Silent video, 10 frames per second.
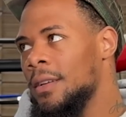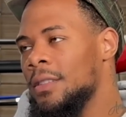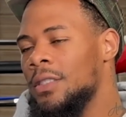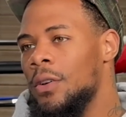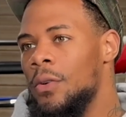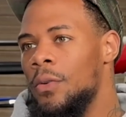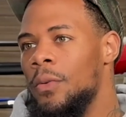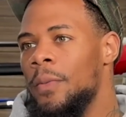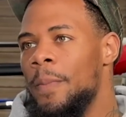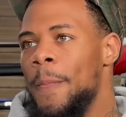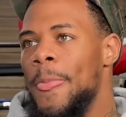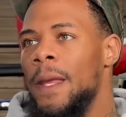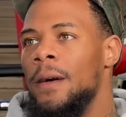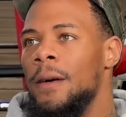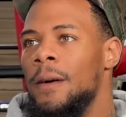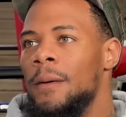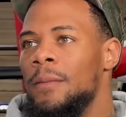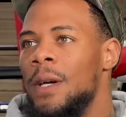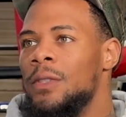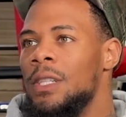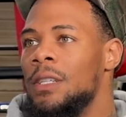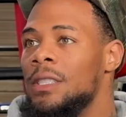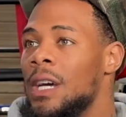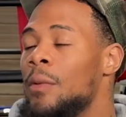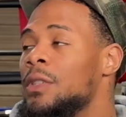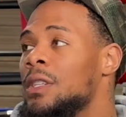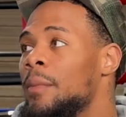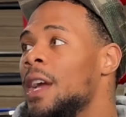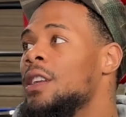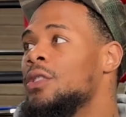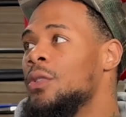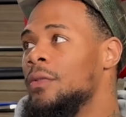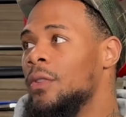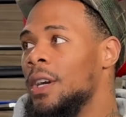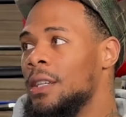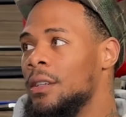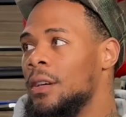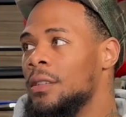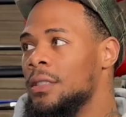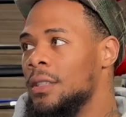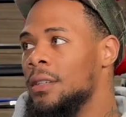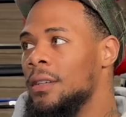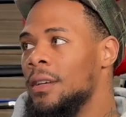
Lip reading: So that was the thing, because I was the mandatory for Hector Garcia.